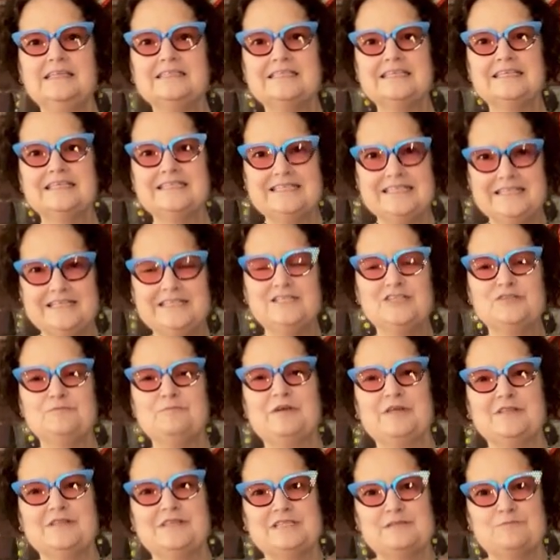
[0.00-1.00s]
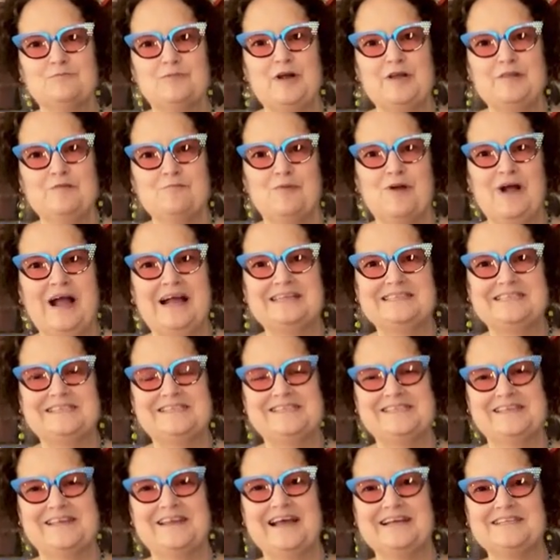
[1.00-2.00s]
to teach me this breath
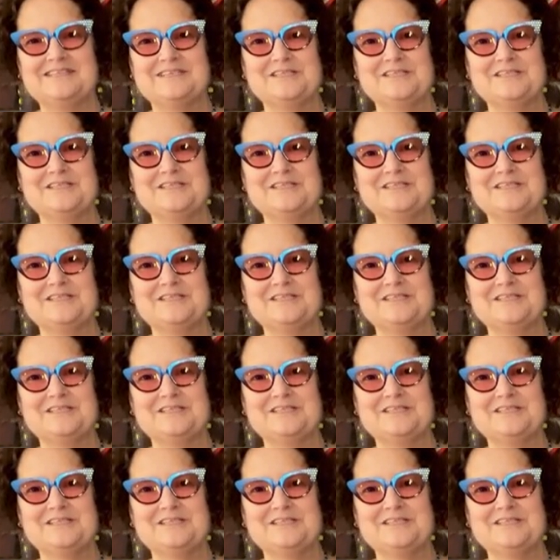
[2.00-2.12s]
practice that I